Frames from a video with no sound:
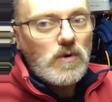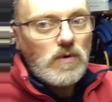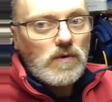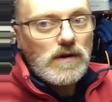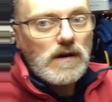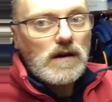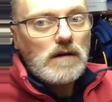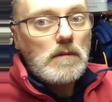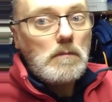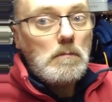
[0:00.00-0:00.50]

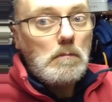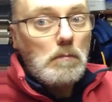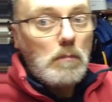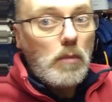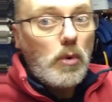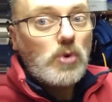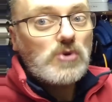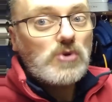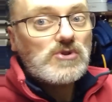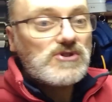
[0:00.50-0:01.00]
corner
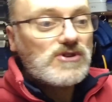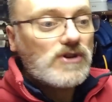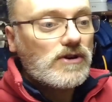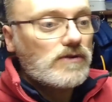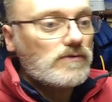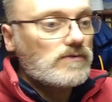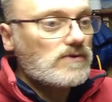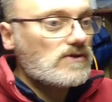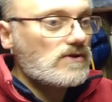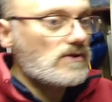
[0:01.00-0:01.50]
more
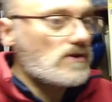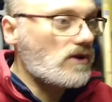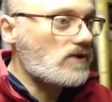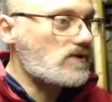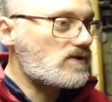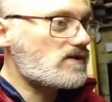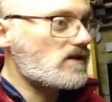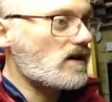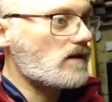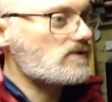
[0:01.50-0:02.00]
so to
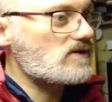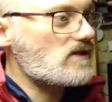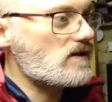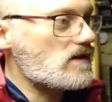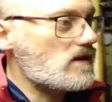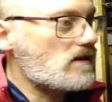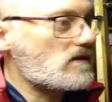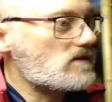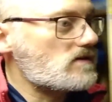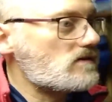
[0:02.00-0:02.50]
those types of
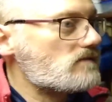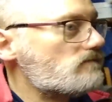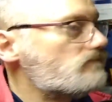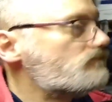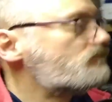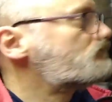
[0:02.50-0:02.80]
things.